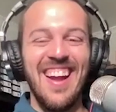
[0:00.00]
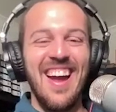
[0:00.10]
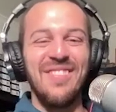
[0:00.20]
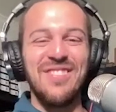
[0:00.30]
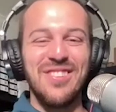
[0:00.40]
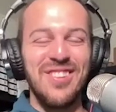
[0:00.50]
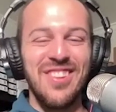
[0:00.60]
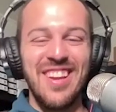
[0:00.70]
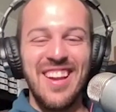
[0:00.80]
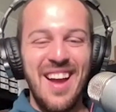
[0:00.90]

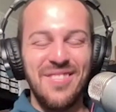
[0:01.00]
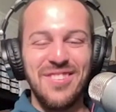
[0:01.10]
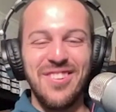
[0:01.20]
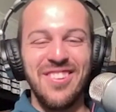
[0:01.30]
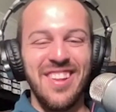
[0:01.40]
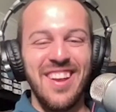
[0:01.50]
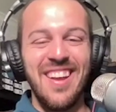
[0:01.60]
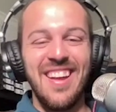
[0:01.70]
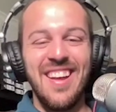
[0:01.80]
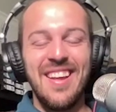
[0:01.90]
Absolutely. Absolutely.
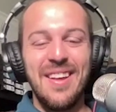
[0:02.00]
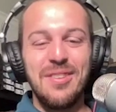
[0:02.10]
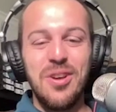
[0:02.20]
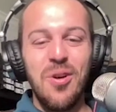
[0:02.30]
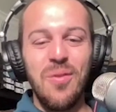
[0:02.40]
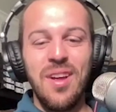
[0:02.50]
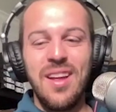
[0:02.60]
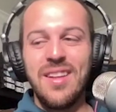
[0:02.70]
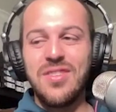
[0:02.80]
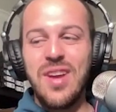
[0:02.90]
So
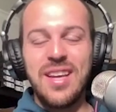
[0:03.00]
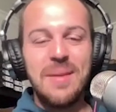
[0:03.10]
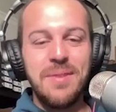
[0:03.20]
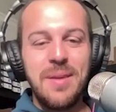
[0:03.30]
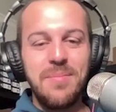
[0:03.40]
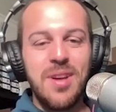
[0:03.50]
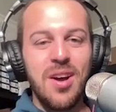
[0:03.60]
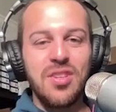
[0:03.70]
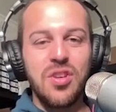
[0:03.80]
yeah, keep talking.